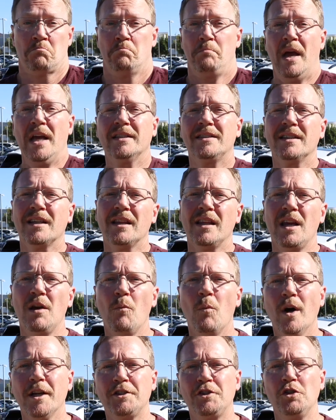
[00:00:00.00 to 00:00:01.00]
basically
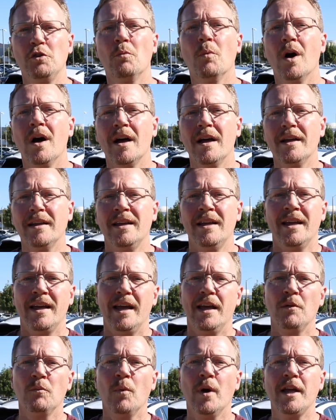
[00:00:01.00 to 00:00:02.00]
what you want
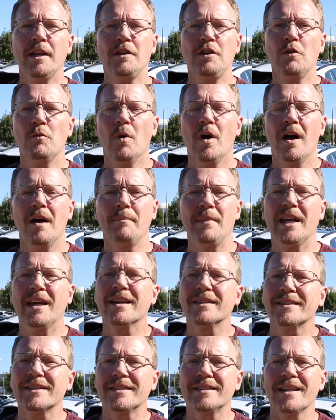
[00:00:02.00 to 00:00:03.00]
and when you want
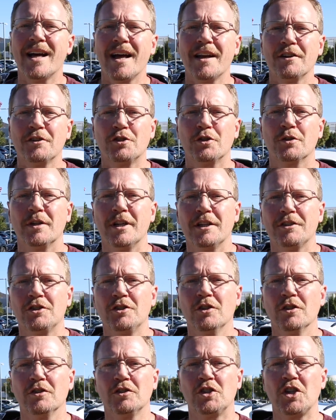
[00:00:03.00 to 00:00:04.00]
because it's not a
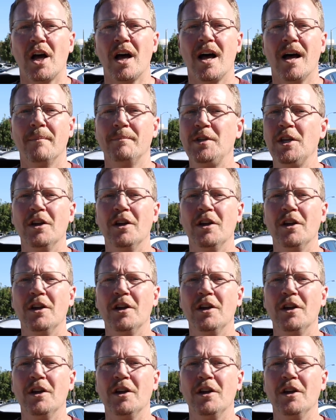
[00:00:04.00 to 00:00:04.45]
traditional job.